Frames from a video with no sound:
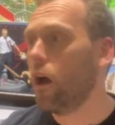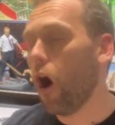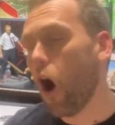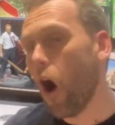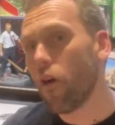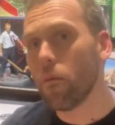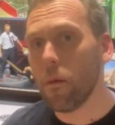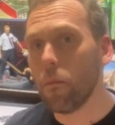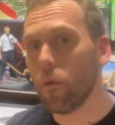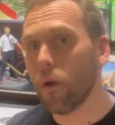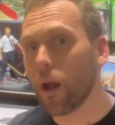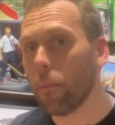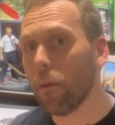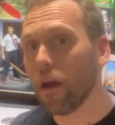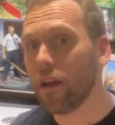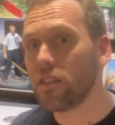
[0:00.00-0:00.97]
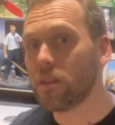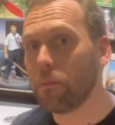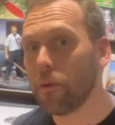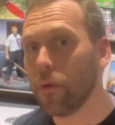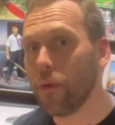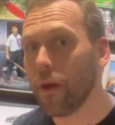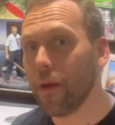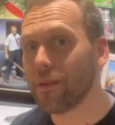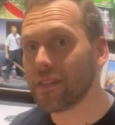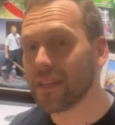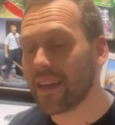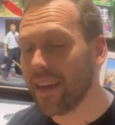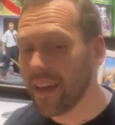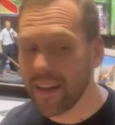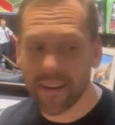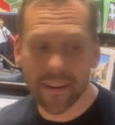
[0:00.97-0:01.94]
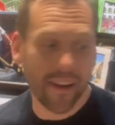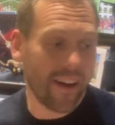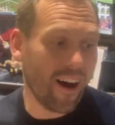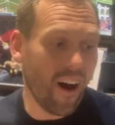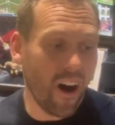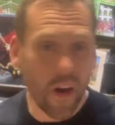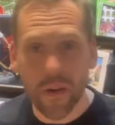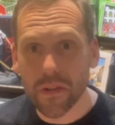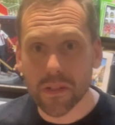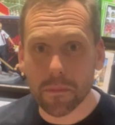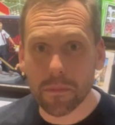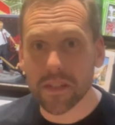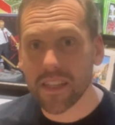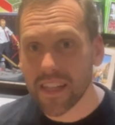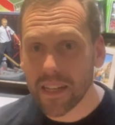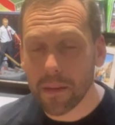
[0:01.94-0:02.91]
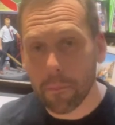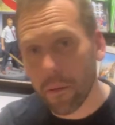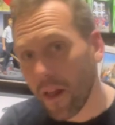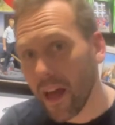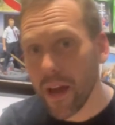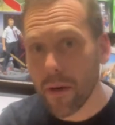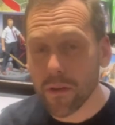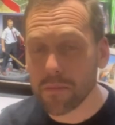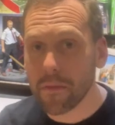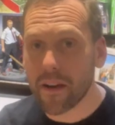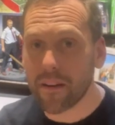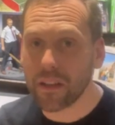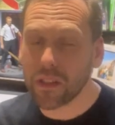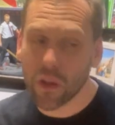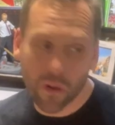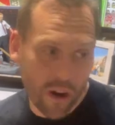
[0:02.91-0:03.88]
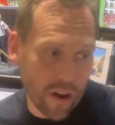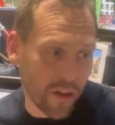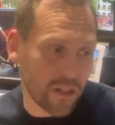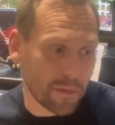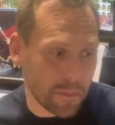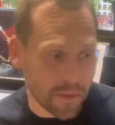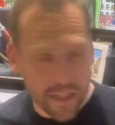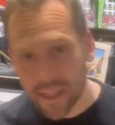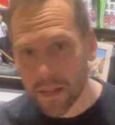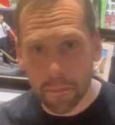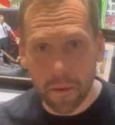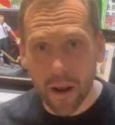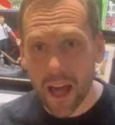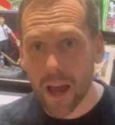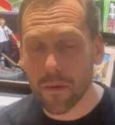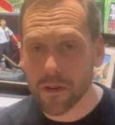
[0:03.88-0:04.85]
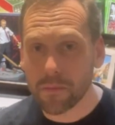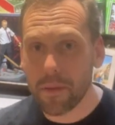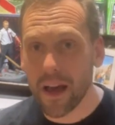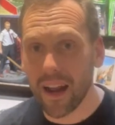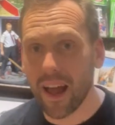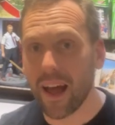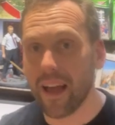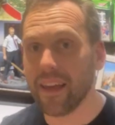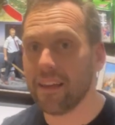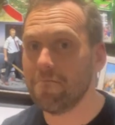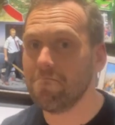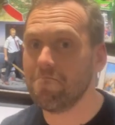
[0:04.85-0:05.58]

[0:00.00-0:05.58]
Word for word: I remember when I played Subbuteo as a kid, I used to pretend the player was Maradona. I used to pretend the player was Pele.